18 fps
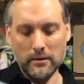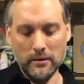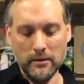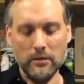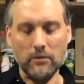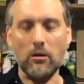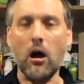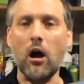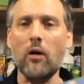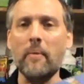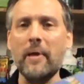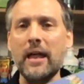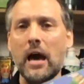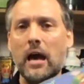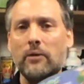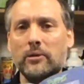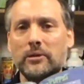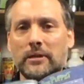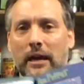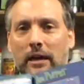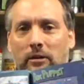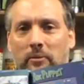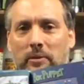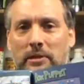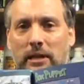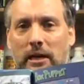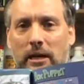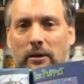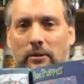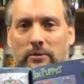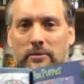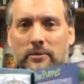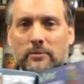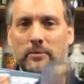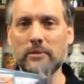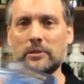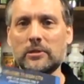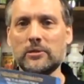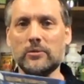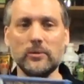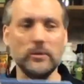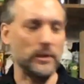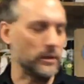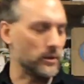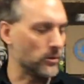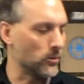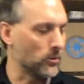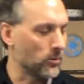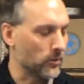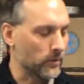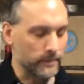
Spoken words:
they're all made out of recycled materials, which is really cool.